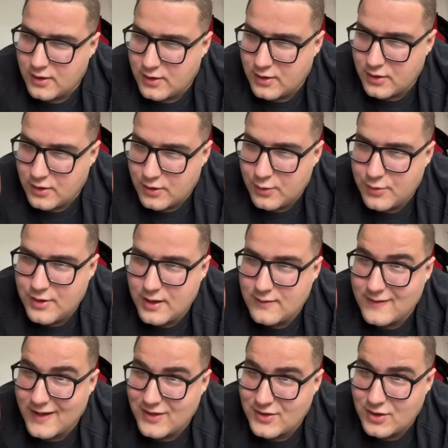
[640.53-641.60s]
you think
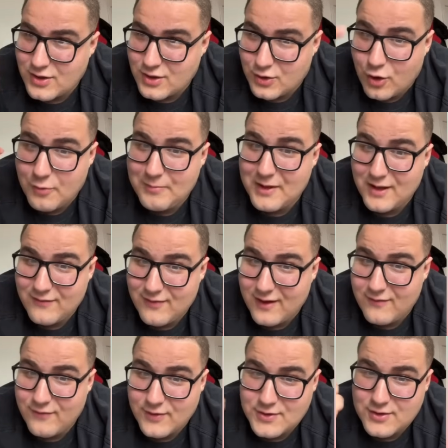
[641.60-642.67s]
that you're being
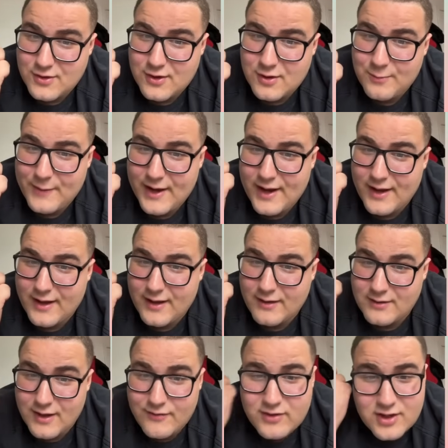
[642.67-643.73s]
faithful to her by
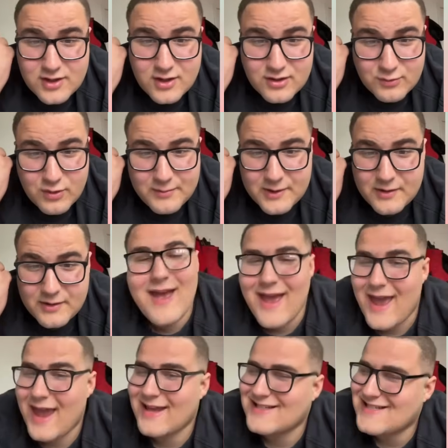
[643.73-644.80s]
loving another woman?
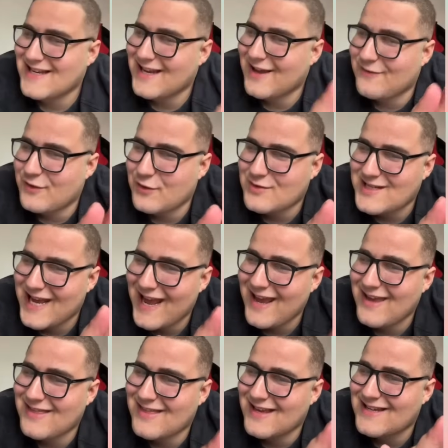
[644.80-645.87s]
And see, if you
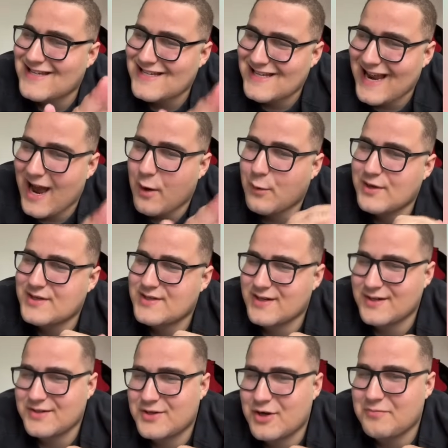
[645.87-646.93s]
take the Taoist
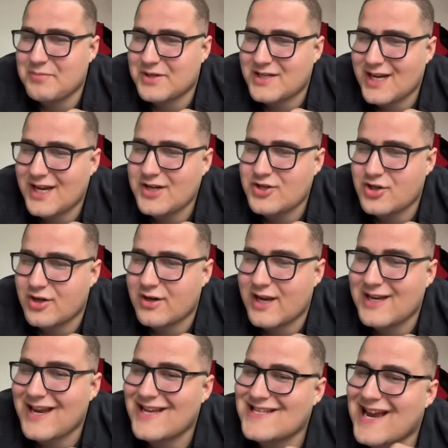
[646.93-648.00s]
interpretation,
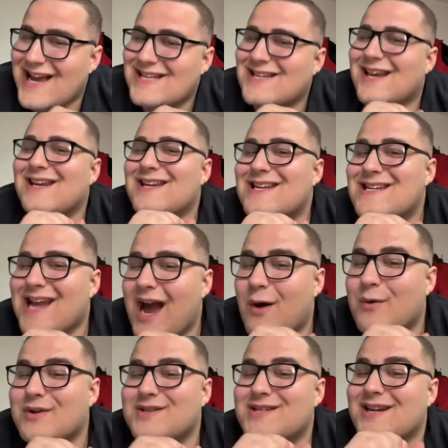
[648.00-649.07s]
and yes, I say
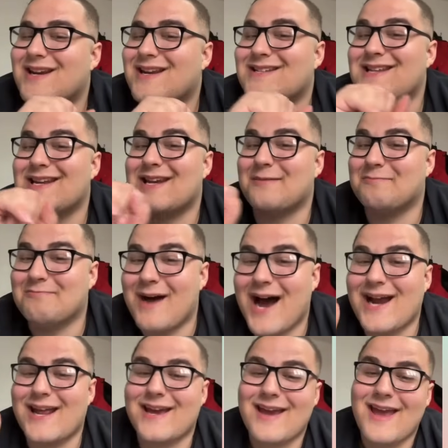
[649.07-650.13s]
Taoist, it is a
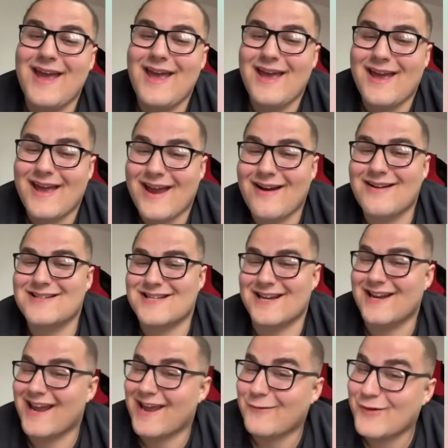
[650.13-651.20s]
demonic
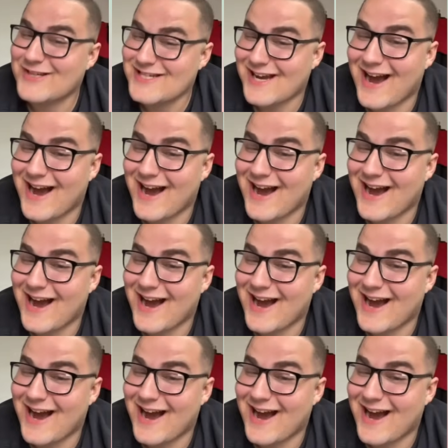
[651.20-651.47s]
heresy, which